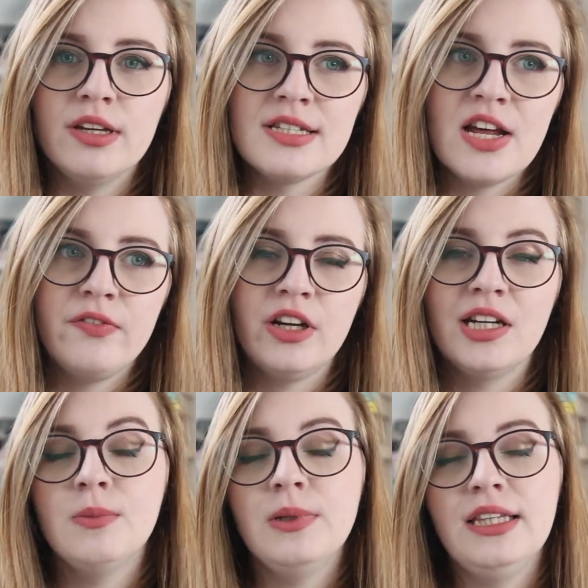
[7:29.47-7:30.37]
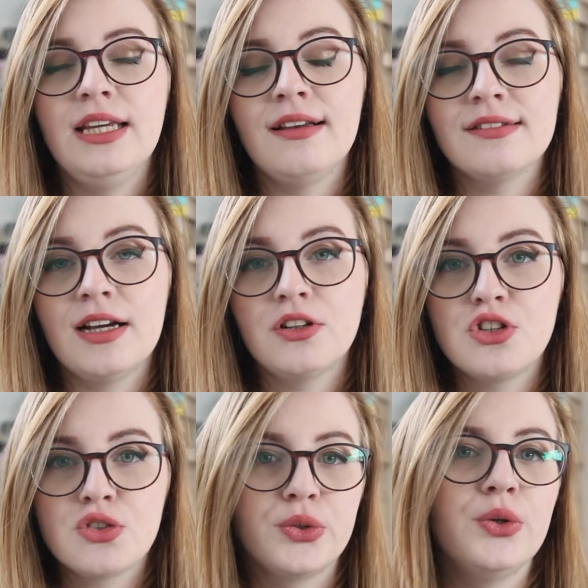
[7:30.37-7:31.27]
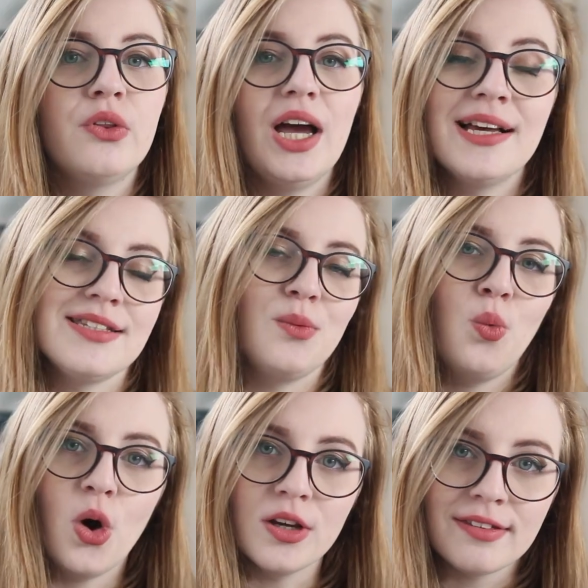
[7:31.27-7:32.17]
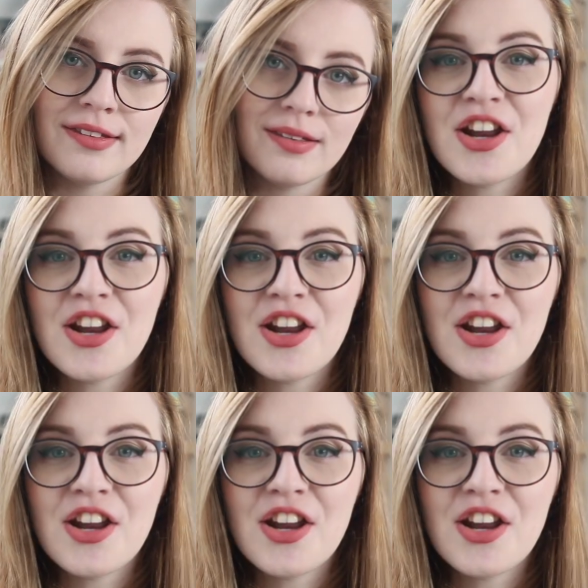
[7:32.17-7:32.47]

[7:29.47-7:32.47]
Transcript: that is never going to be the exact truth as it was.